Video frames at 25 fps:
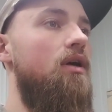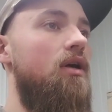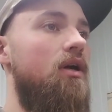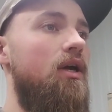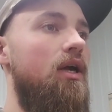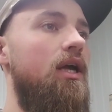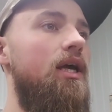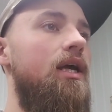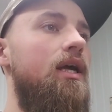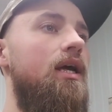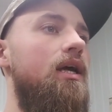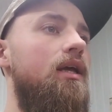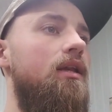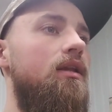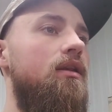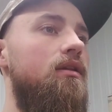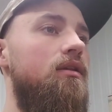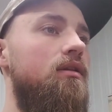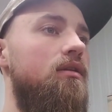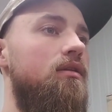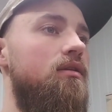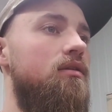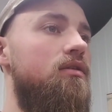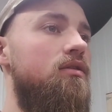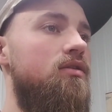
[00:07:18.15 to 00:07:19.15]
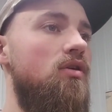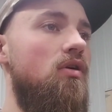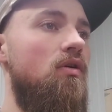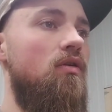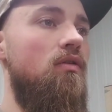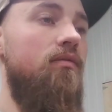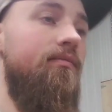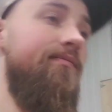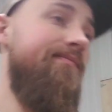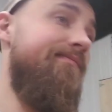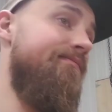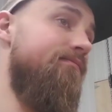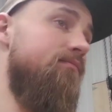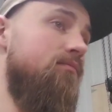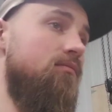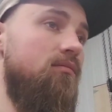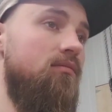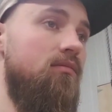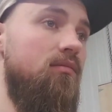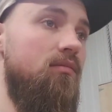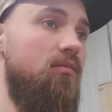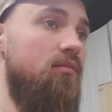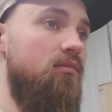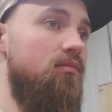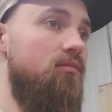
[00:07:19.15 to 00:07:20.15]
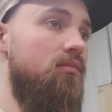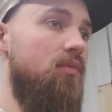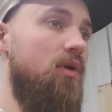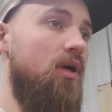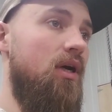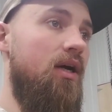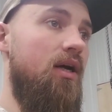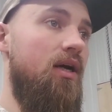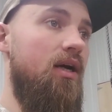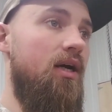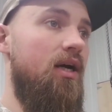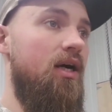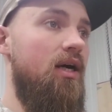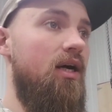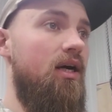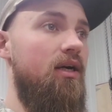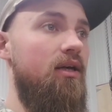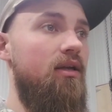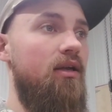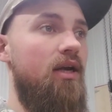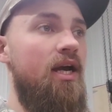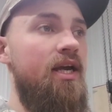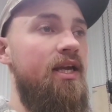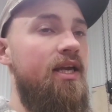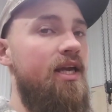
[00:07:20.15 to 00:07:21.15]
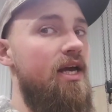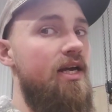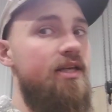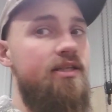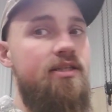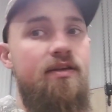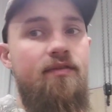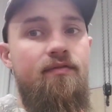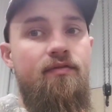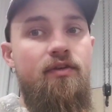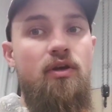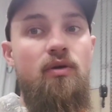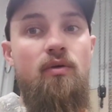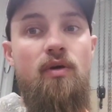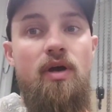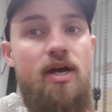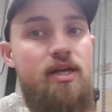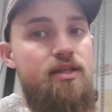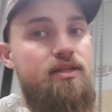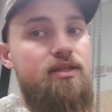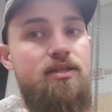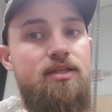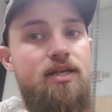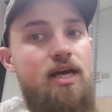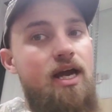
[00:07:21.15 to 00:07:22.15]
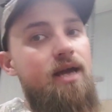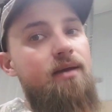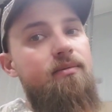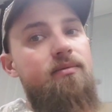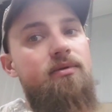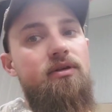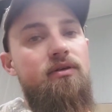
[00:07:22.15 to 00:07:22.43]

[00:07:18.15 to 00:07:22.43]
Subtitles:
And so I guess if you got the time